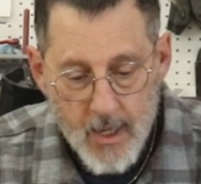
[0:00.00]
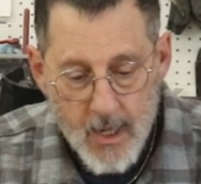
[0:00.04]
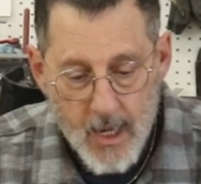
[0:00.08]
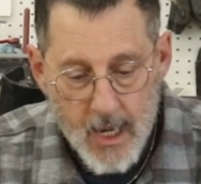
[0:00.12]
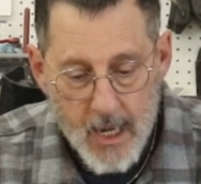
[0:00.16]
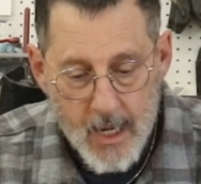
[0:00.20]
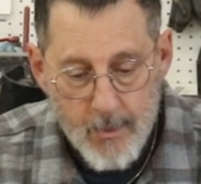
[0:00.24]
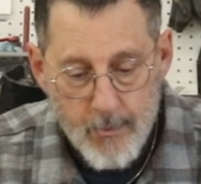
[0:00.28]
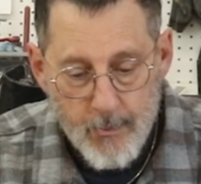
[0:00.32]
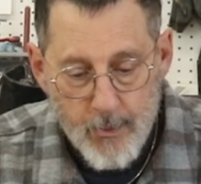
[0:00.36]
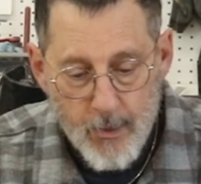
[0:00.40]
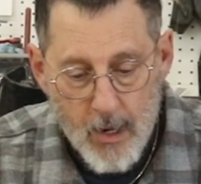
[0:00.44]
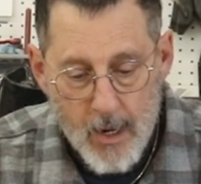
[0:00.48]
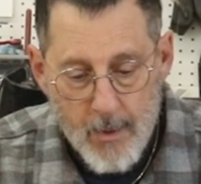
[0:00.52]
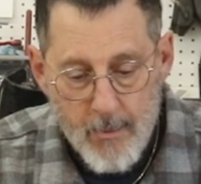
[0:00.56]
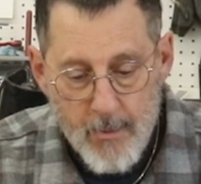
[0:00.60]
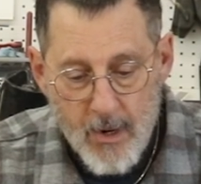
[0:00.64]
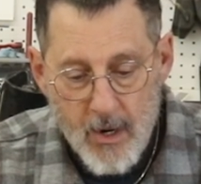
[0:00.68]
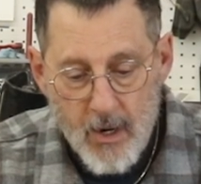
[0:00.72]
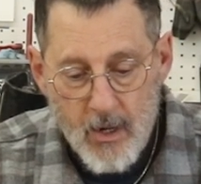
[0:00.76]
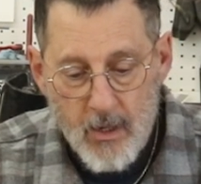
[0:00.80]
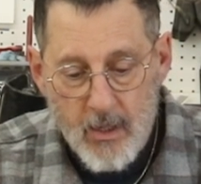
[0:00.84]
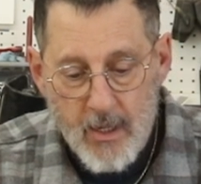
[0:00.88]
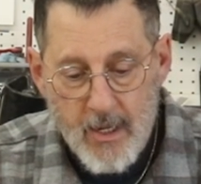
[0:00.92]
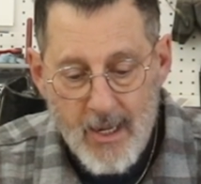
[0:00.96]
I am
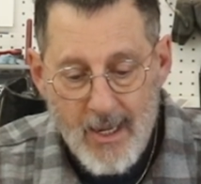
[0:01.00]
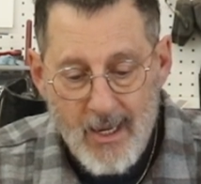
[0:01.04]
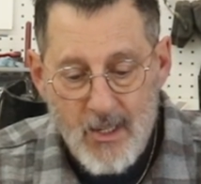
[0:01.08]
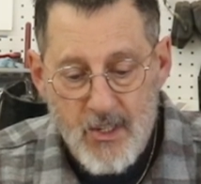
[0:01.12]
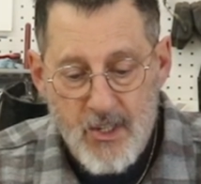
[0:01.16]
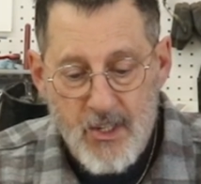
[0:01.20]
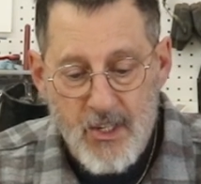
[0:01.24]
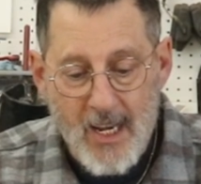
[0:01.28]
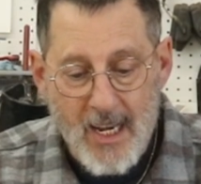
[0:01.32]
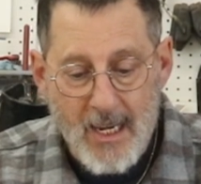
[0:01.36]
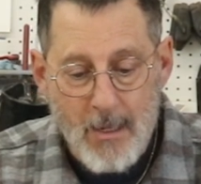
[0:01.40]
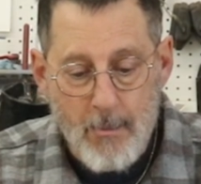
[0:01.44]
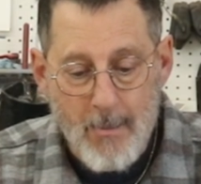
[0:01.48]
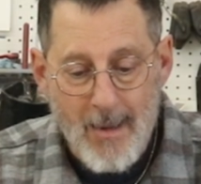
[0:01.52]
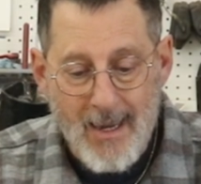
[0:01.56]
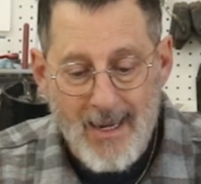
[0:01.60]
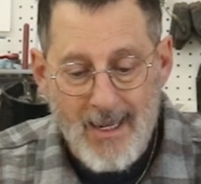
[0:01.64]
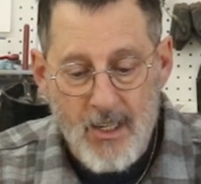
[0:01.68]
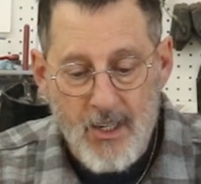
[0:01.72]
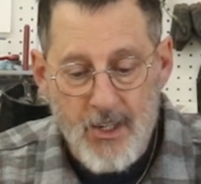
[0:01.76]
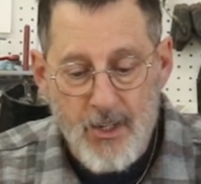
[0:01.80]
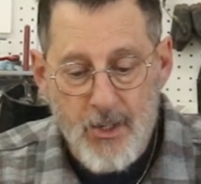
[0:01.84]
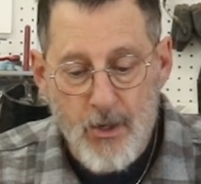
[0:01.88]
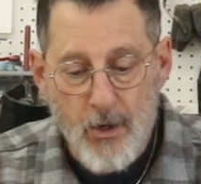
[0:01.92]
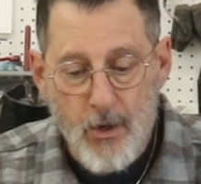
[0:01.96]
primarily a
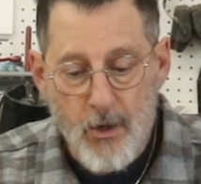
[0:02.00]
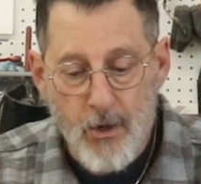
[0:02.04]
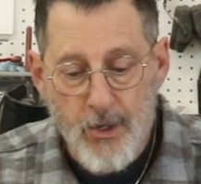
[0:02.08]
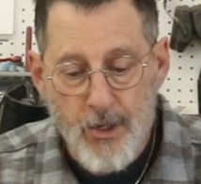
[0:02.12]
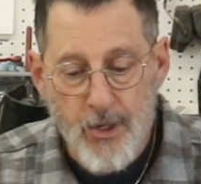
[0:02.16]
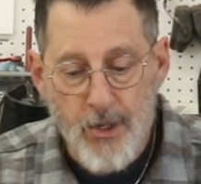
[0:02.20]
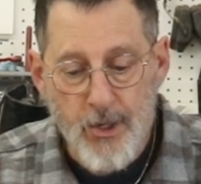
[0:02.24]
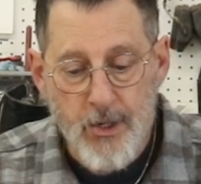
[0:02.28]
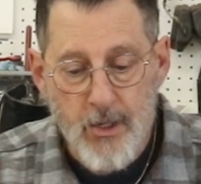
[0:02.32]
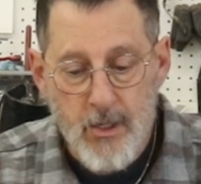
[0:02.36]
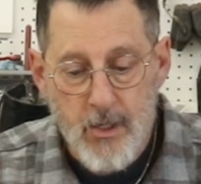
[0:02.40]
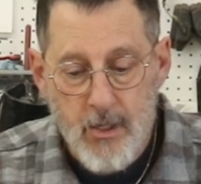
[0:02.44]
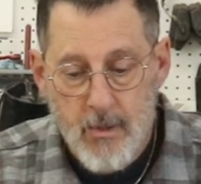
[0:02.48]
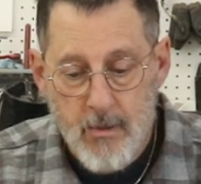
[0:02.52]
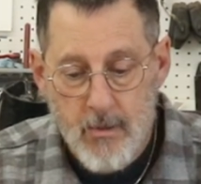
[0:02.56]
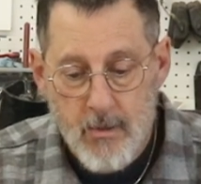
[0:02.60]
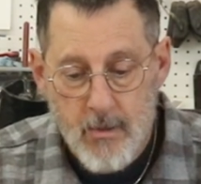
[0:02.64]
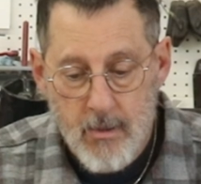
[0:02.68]
segmented turner.